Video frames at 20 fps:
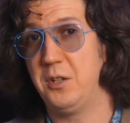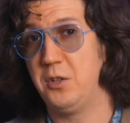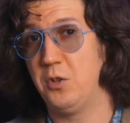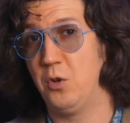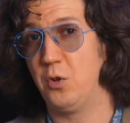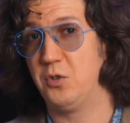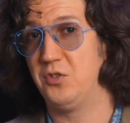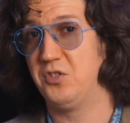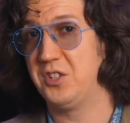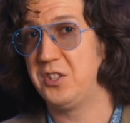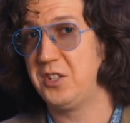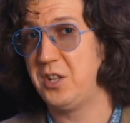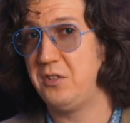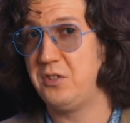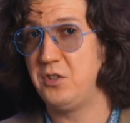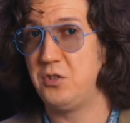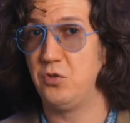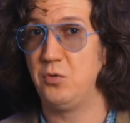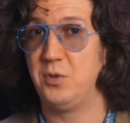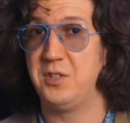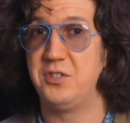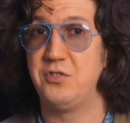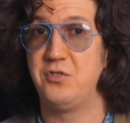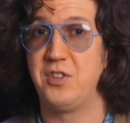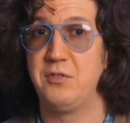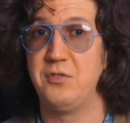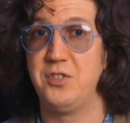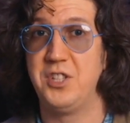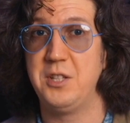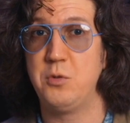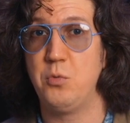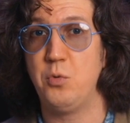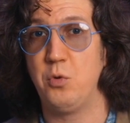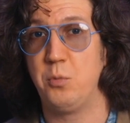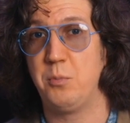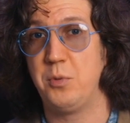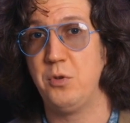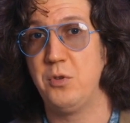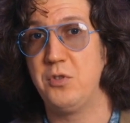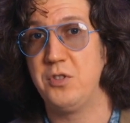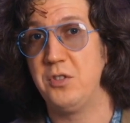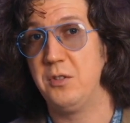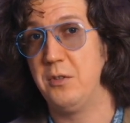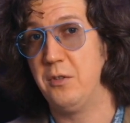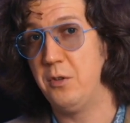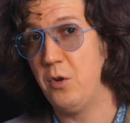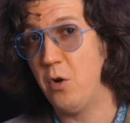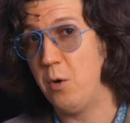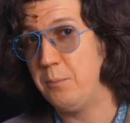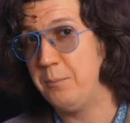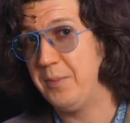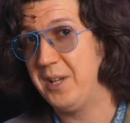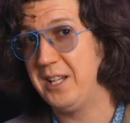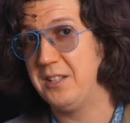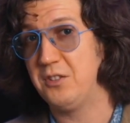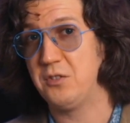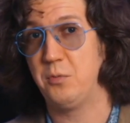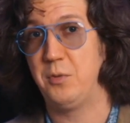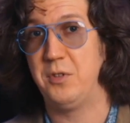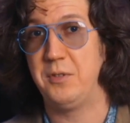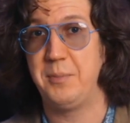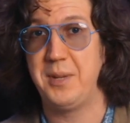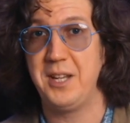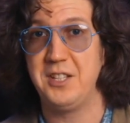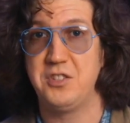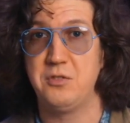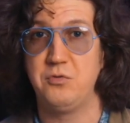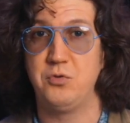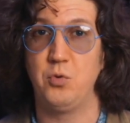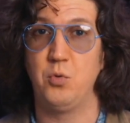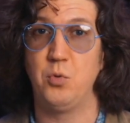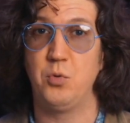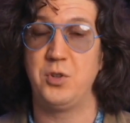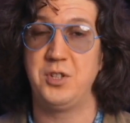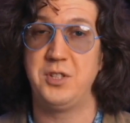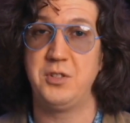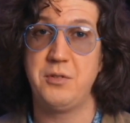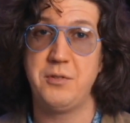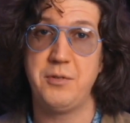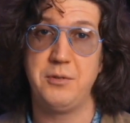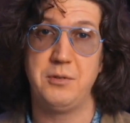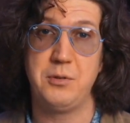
costing under 25k rubles, compact with passive cooling.